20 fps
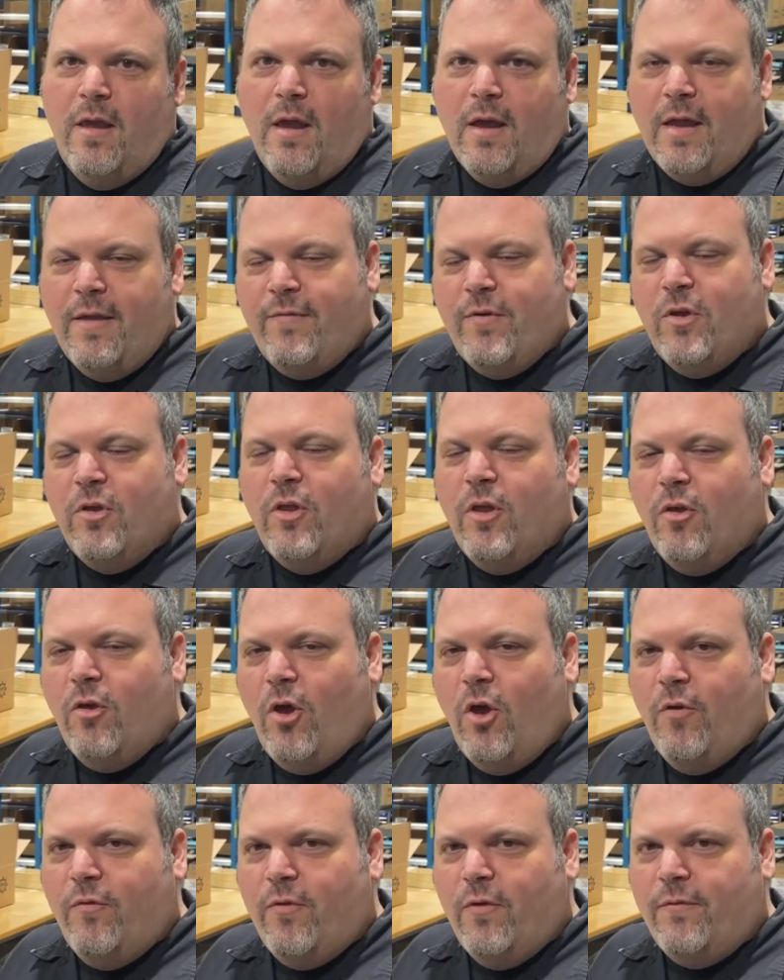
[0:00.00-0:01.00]
Give you a
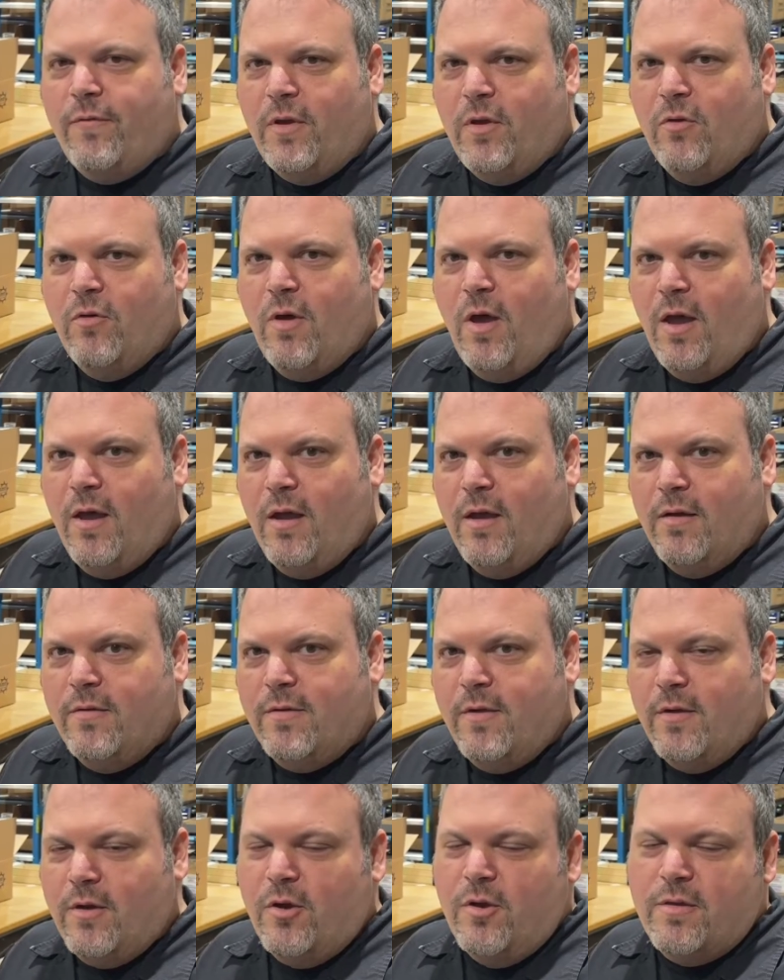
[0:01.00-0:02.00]
little overview
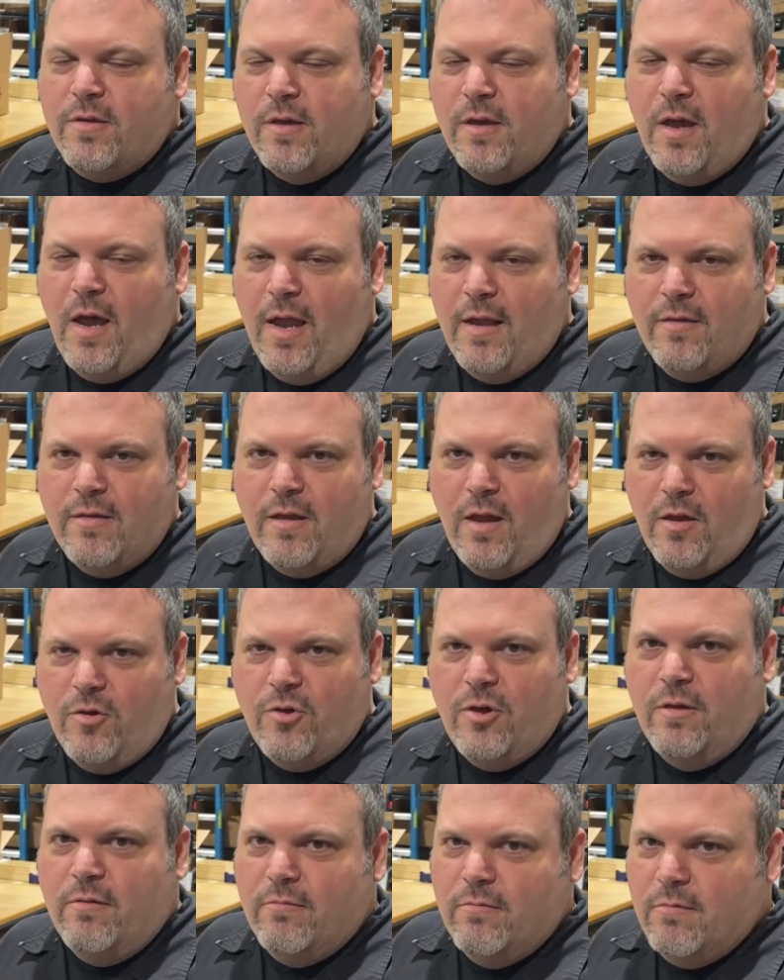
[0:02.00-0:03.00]
of the Goodson guide
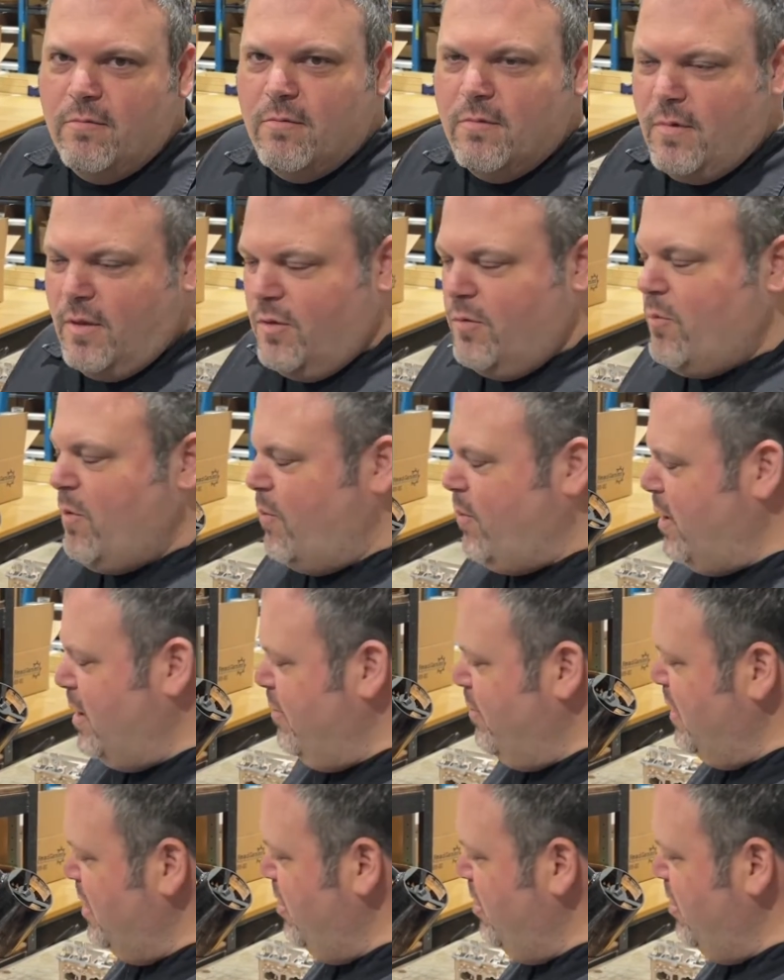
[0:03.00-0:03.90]
station. This is what we're going to be